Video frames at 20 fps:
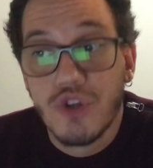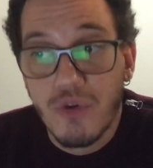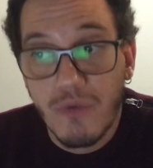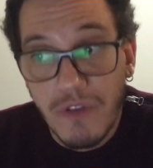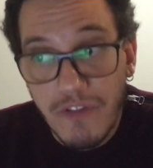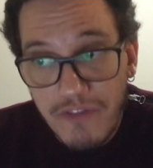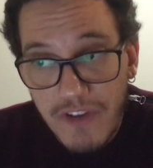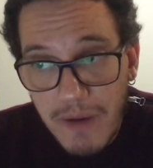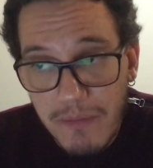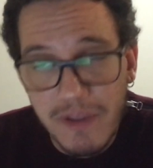
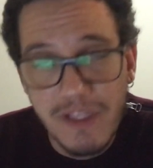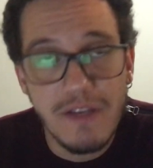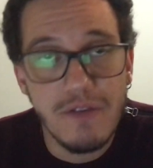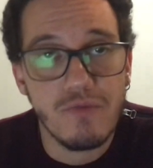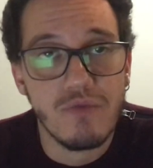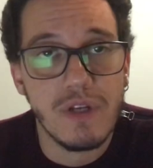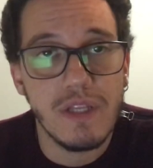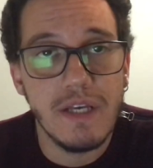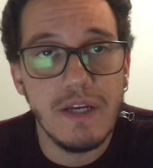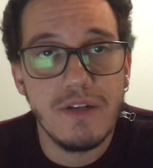and family
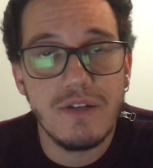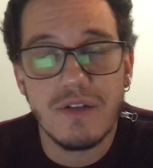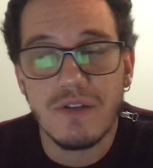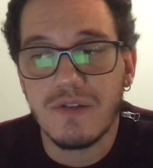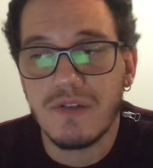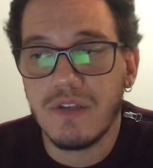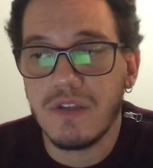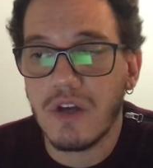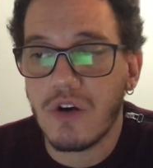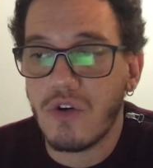
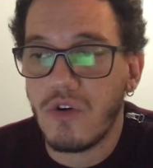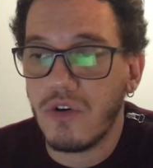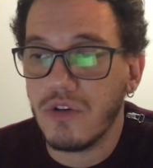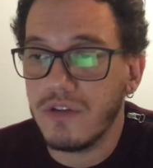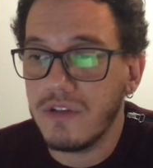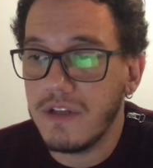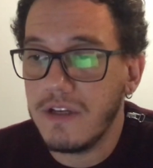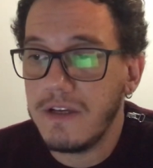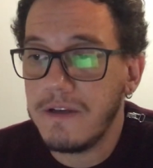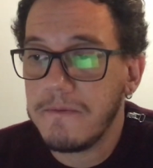relations in the
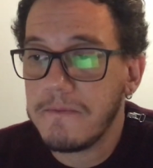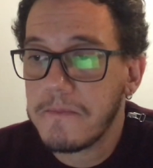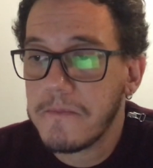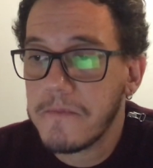colony.